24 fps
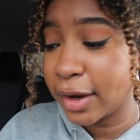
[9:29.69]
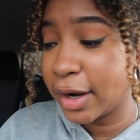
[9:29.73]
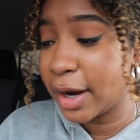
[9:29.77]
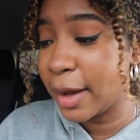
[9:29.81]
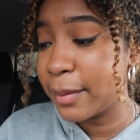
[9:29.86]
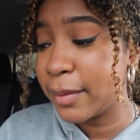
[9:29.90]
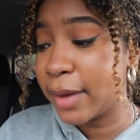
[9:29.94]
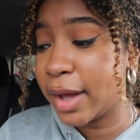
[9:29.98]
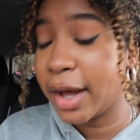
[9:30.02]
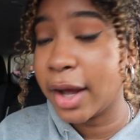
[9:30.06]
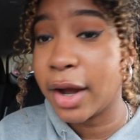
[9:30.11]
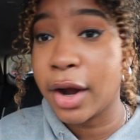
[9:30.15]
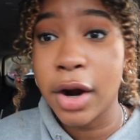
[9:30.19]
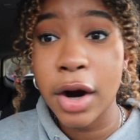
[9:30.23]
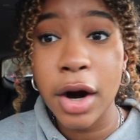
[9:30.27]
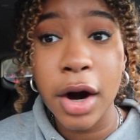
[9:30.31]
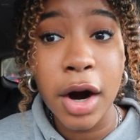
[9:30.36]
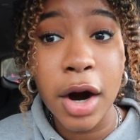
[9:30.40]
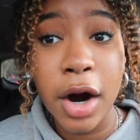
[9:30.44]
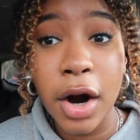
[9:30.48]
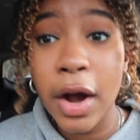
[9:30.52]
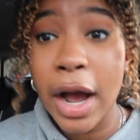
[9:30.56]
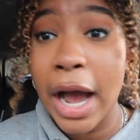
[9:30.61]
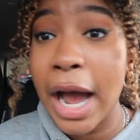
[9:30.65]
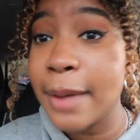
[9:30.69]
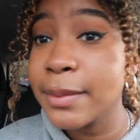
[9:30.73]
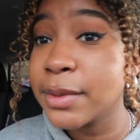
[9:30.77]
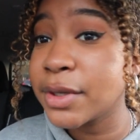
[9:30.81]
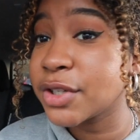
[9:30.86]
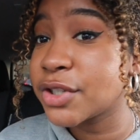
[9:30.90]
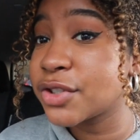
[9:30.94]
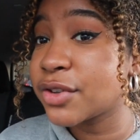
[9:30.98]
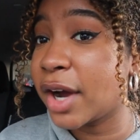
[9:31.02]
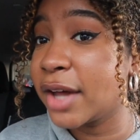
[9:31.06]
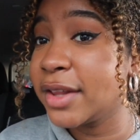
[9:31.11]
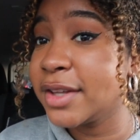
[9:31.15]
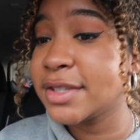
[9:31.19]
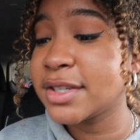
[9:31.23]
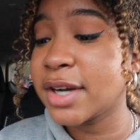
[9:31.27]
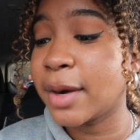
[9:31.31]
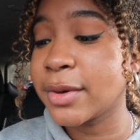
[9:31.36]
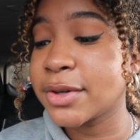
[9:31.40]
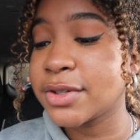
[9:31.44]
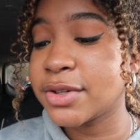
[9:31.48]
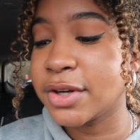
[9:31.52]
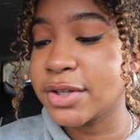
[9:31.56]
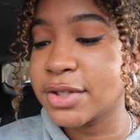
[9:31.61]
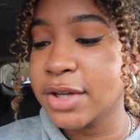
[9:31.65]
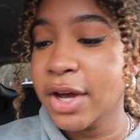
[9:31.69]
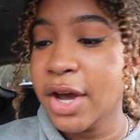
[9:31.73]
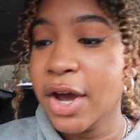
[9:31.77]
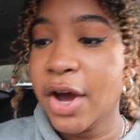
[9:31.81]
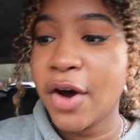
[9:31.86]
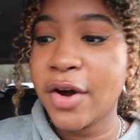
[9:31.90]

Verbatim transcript: And I'm like, girl, I'm just trying these Starbucks drinks.